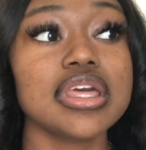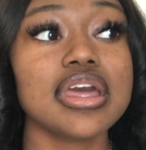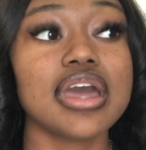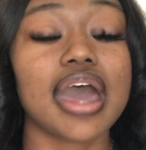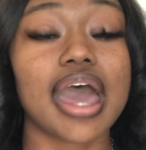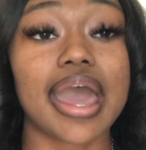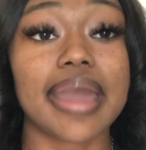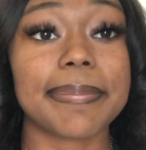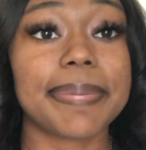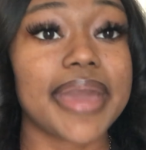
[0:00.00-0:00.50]

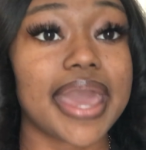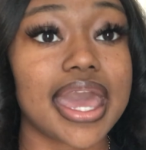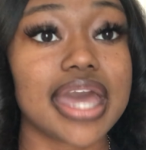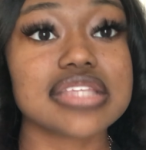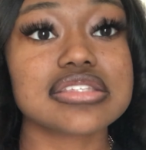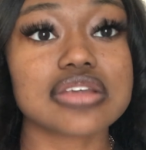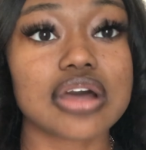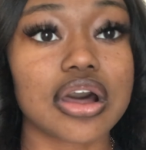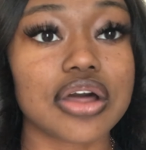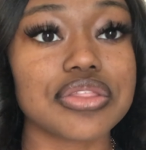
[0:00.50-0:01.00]
I
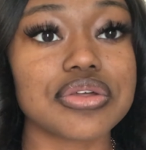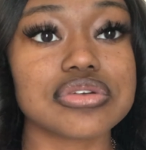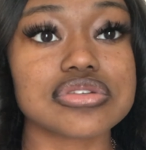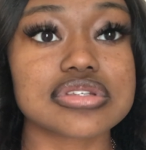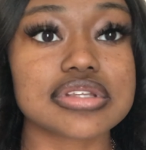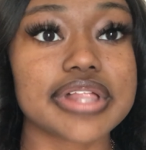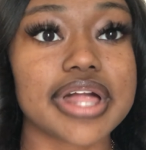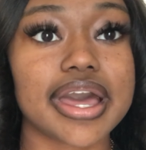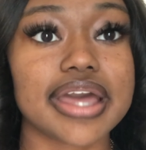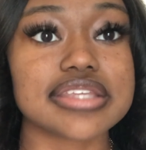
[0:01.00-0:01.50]
passed all those
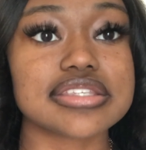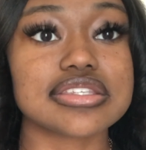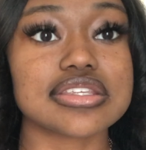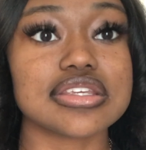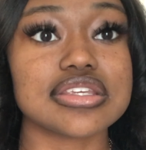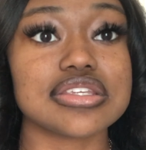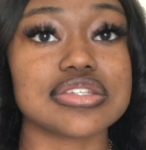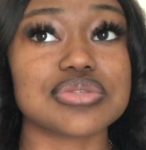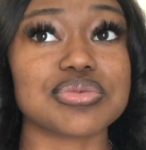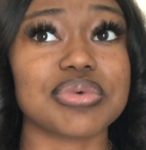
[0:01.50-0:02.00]

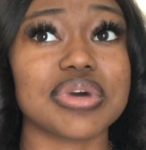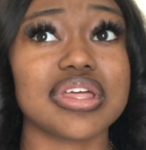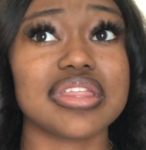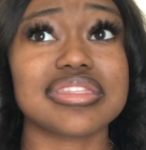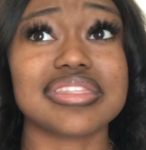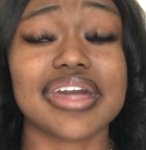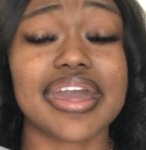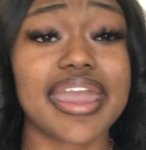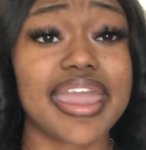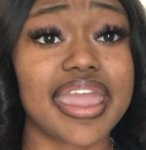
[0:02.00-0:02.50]
classes with
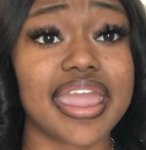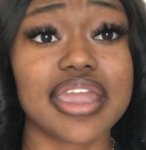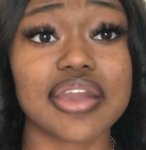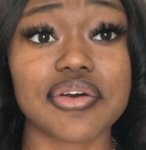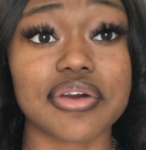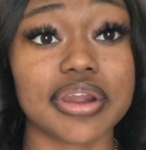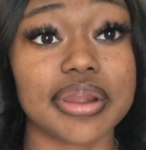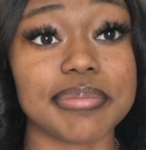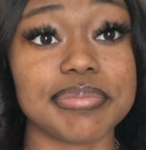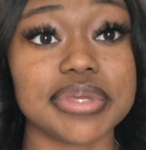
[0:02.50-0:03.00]
an A
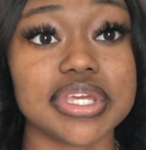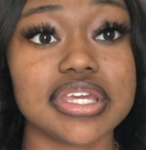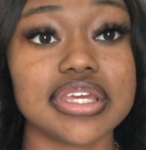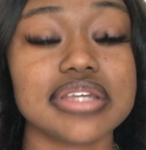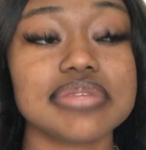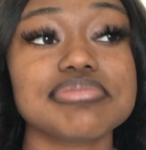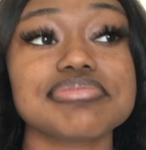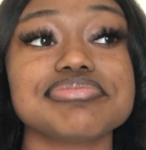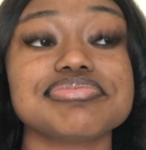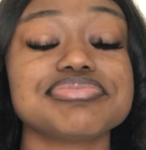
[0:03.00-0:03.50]
or a
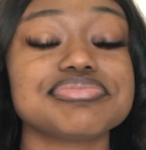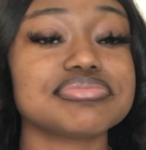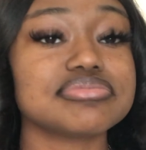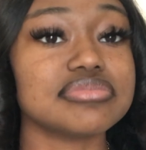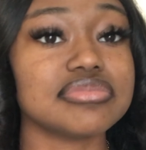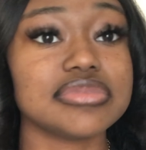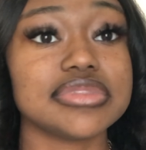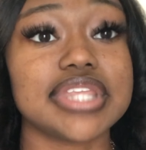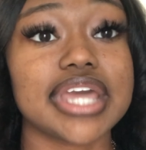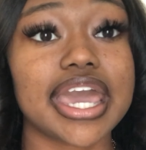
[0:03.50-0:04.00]
B.
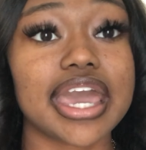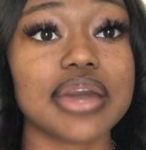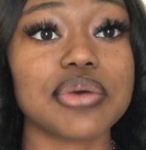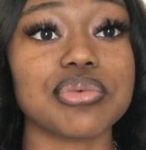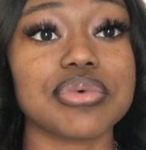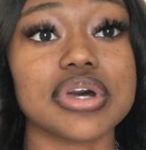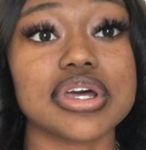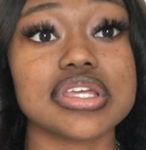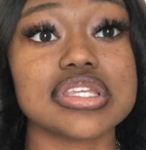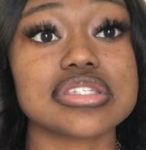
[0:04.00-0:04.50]
That
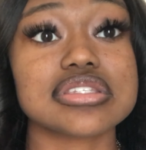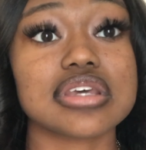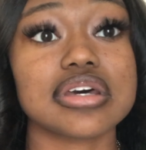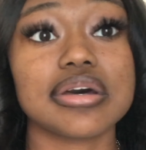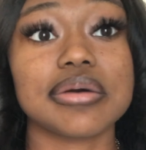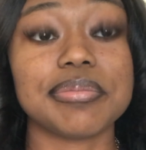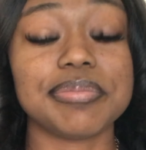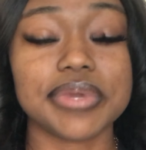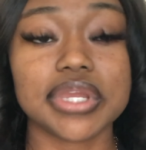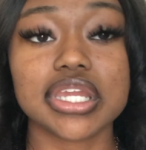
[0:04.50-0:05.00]
was
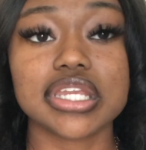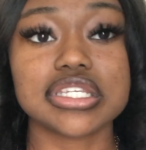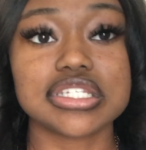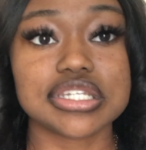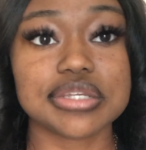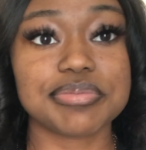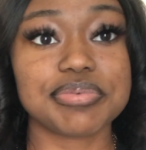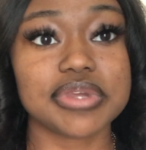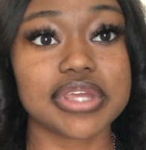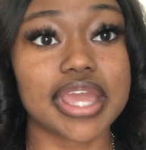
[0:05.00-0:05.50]
a big
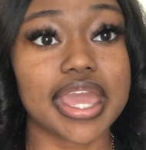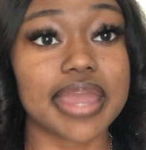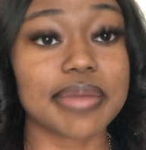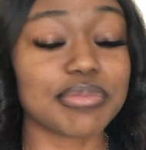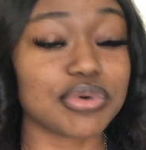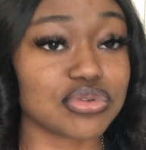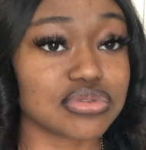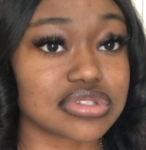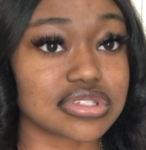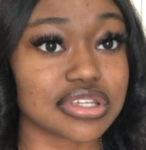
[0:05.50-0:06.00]
GPA
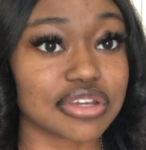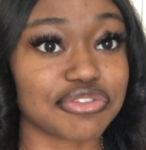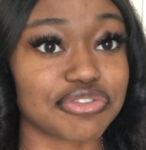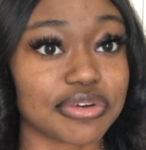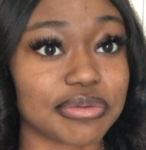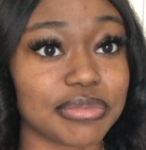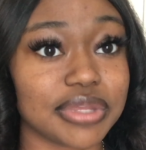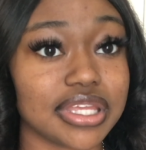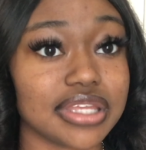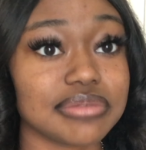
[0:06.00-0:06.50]
booster for
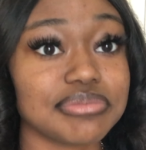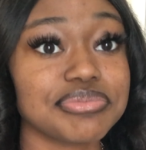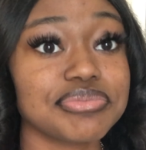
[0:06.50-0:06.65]
me.